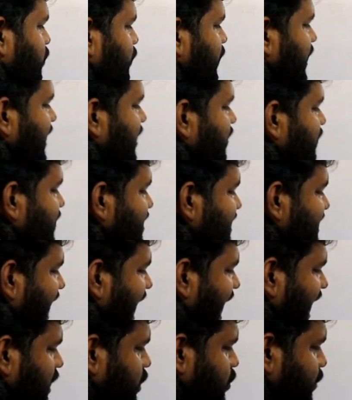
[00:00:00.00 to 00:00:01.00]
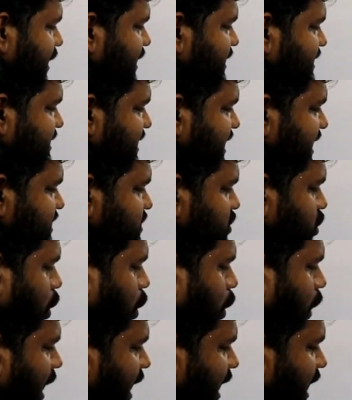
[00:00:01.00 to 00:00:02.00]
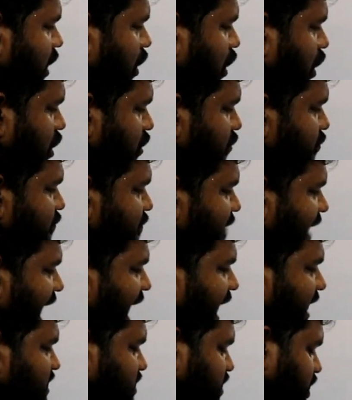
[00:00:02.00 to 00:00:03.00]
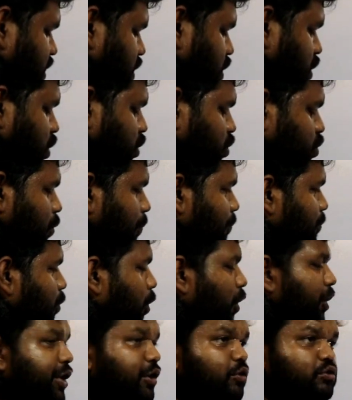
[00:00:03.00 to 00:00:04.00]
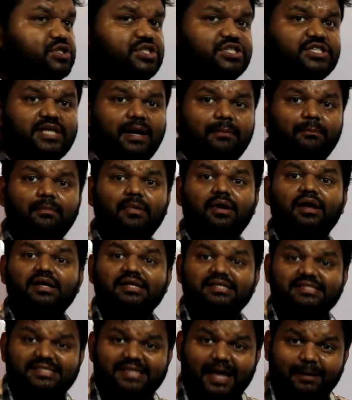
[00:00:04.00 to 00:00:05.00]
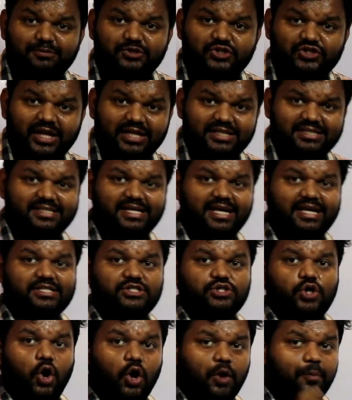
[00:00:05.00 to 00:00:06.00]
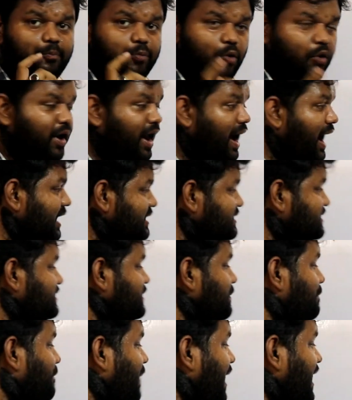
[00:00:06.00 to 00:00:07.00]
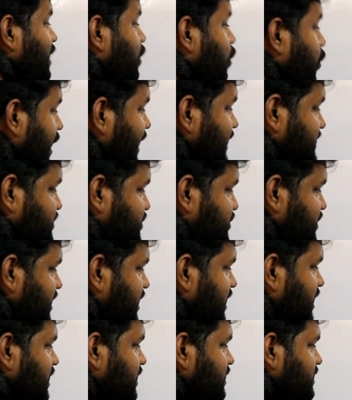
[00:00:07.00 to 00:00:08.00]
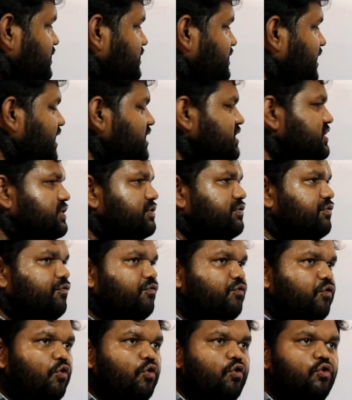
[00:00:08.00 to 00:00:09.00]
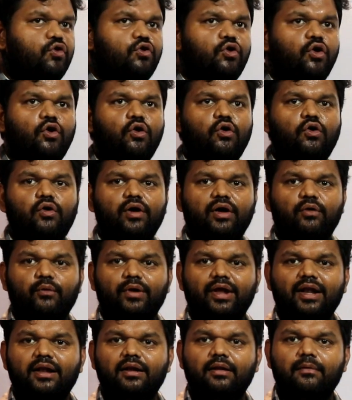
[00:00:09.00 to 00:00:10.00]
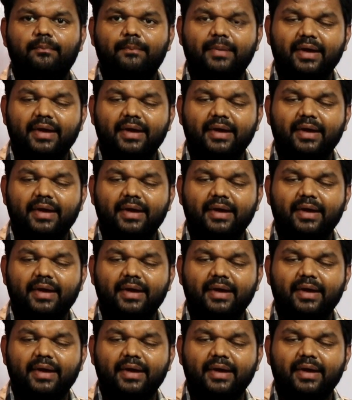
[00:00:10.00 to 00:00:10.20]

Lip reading: will react with this oil or fat to produce some substances or products by which this food will